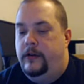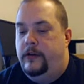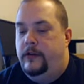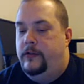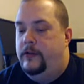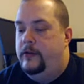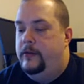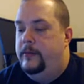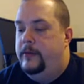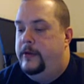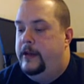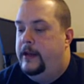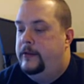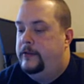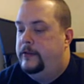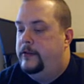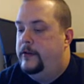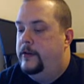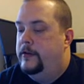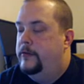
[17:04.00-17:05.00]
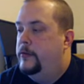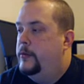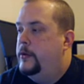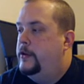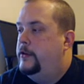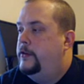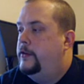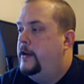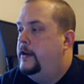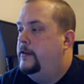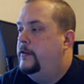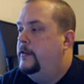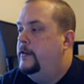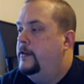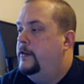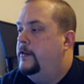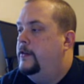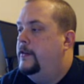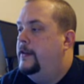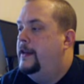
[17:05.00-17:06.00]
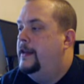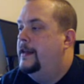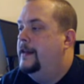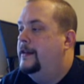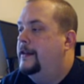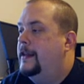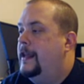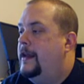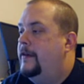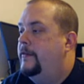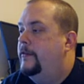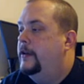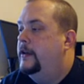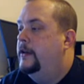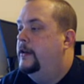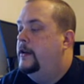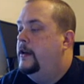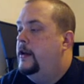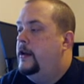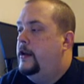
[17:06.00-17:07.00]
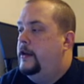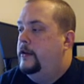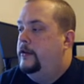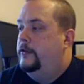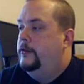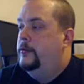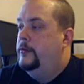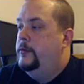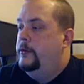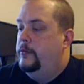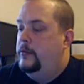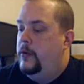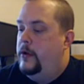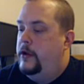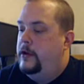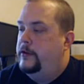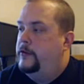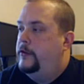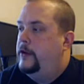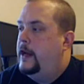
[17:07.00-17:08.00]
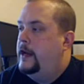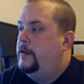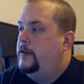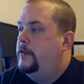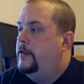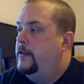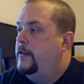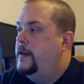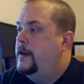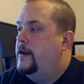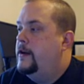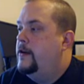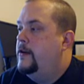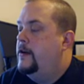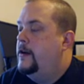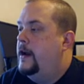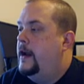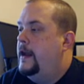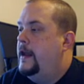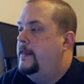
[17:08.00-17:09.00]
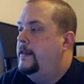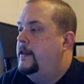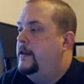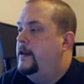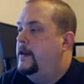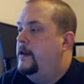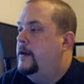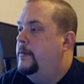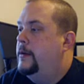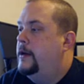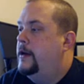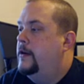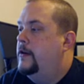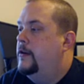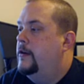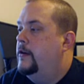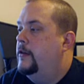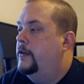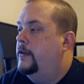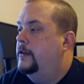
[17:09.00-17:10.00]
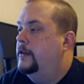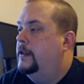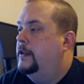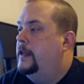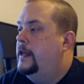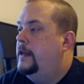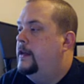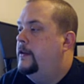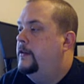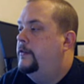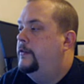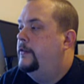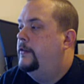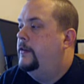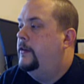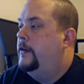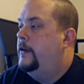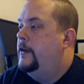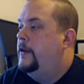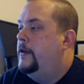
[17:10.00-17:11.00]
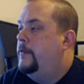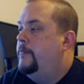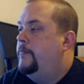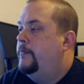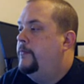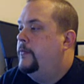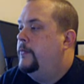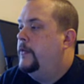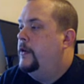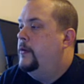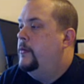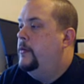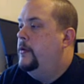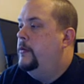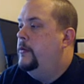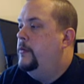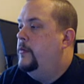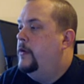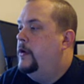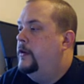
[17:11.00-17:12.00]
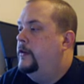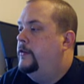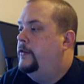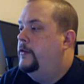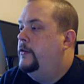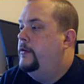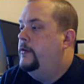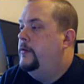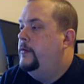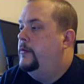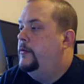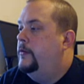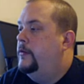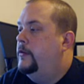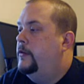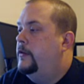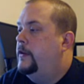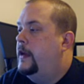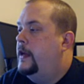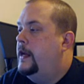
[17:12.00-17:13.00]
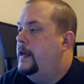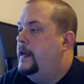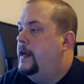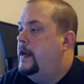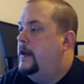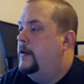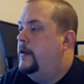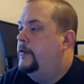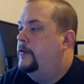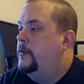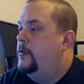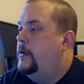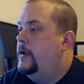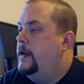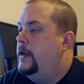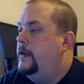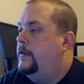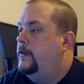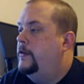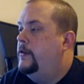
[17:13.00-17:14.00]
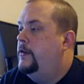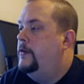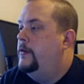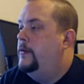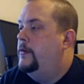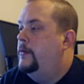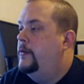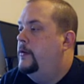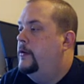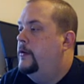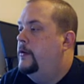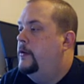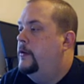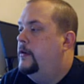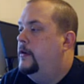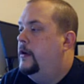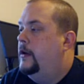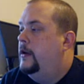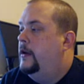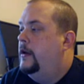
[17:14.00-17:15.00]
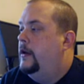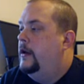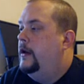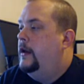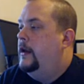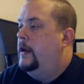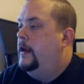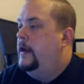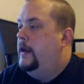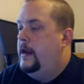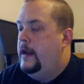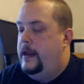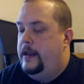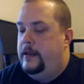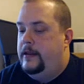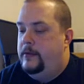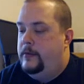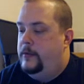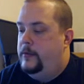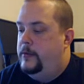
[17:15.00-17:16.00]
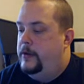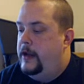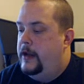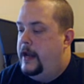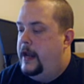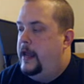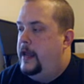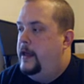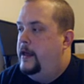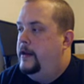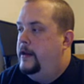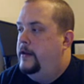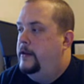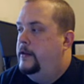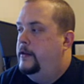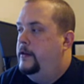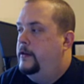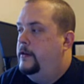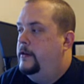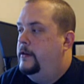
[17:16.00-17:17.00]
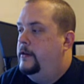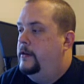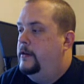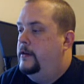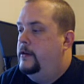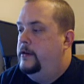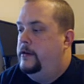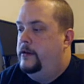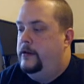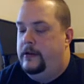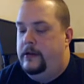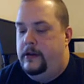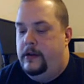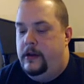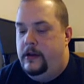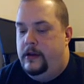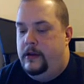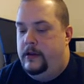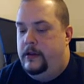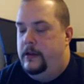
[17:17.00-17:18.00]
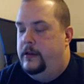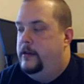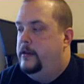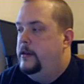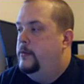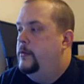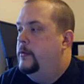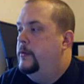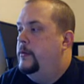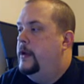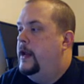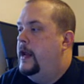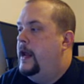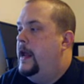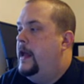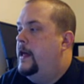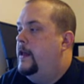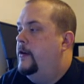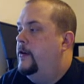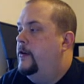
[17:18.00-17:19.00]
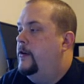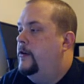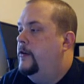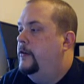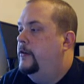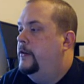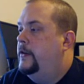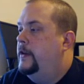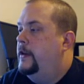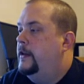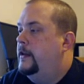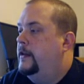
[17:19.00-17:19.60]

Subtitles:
our YouTube test server, we changed it to 1011, so we'd want to change it there, and then up here on the list we would want to take out 22, and then we would add our